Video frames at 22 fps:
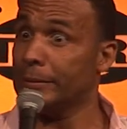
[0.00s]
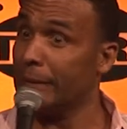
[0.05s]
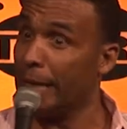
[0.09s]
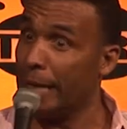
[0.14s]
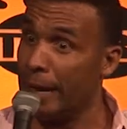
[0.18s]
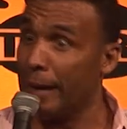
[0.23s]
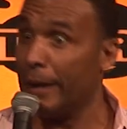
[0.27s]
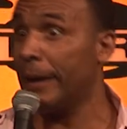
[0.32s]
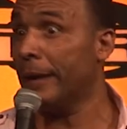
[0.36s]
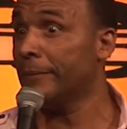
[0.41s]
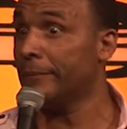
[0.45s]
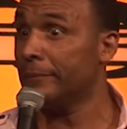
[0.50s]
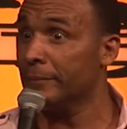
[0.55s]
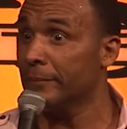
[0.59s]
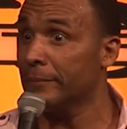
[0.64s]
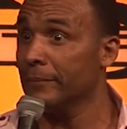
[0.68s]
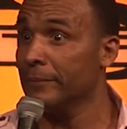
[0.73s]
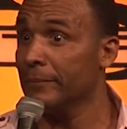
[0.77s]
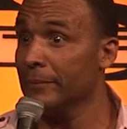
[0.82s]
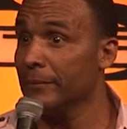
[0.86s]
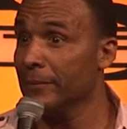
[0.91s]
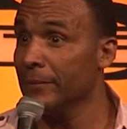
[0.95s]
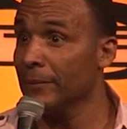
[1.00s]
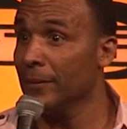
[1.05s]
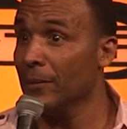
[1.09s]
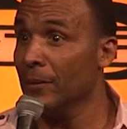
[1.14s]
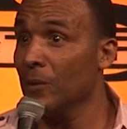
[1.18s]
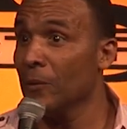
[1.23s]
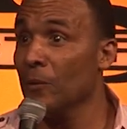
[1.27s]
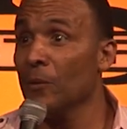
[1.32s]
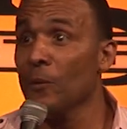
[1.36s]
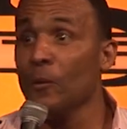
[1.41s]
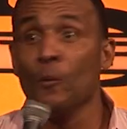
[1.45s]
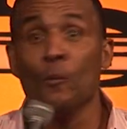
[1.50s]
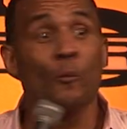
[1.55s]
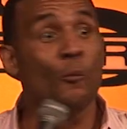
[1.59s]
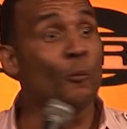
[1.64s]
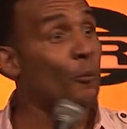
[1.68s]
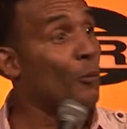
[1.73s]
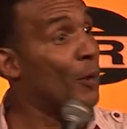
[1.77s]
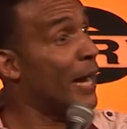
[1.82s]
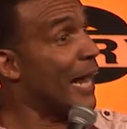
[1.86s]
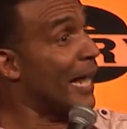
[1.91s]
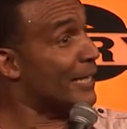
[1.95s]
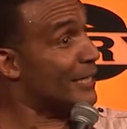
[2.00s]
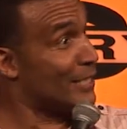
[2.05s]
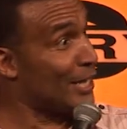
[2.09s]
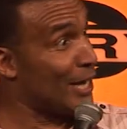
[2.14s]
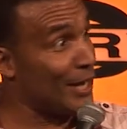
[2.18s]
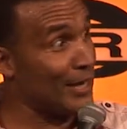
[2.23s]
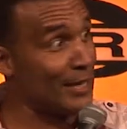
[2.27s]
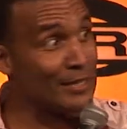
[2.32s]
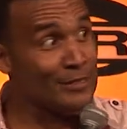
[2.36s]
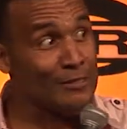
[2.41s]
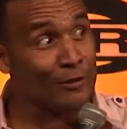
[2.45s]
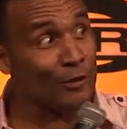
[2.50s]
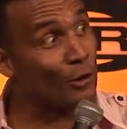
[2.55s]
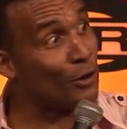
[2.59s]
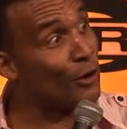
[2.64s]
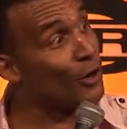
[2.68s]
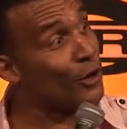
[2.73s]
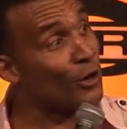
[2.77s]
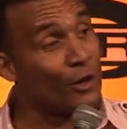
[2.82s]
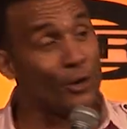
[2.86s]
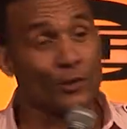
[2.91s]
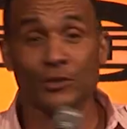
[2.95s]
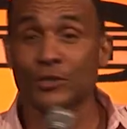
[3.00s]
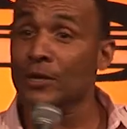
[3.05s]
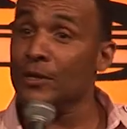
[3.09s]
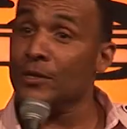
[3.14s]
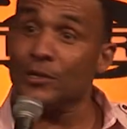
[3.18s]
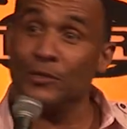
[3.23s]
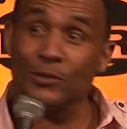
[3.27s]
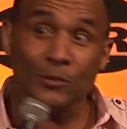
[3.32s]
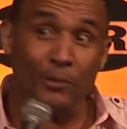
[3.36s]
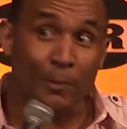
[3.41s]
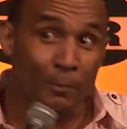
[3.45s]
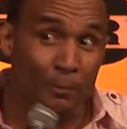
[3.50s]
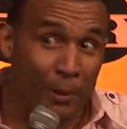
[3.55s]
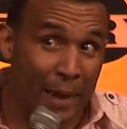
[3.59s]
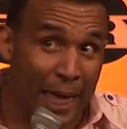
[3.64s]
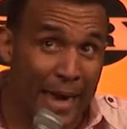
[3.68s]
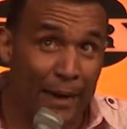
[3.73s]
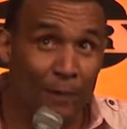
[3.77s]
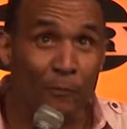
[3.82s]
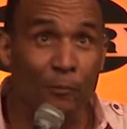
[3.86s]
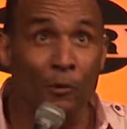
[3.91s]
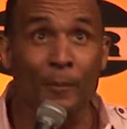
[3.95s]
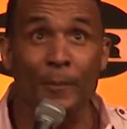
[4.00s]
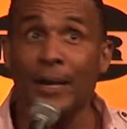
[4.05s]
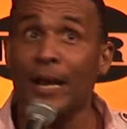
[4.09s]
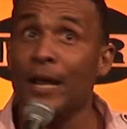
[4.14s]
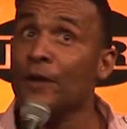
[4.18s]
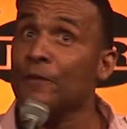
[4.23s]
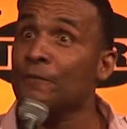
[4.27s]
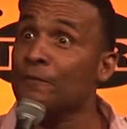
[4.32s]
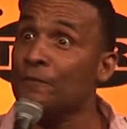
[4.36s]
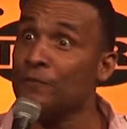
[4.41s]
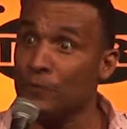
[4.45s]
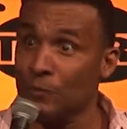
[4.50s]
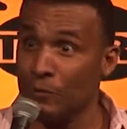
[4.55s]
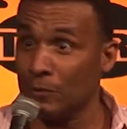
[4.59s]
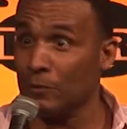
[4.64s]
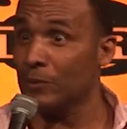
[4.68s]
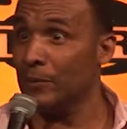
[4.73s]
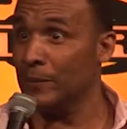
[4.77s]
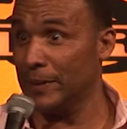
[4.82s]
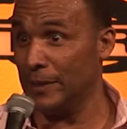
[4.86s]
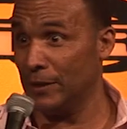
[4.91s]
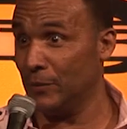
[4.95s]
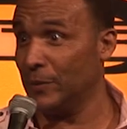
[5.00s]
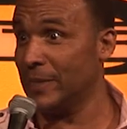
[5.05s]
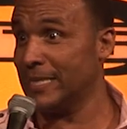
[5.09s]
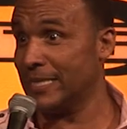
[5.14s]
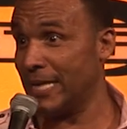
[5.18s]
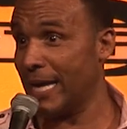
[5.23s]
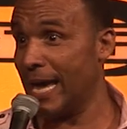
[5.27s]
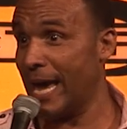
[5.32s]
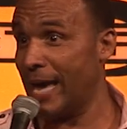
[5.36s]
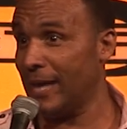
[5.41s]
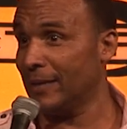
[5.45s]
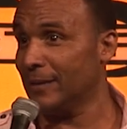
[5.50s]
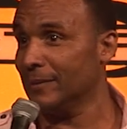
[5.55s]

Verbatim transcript: is dead. When I tell you this little girl turned into a black woman at a funeral in Louisiana,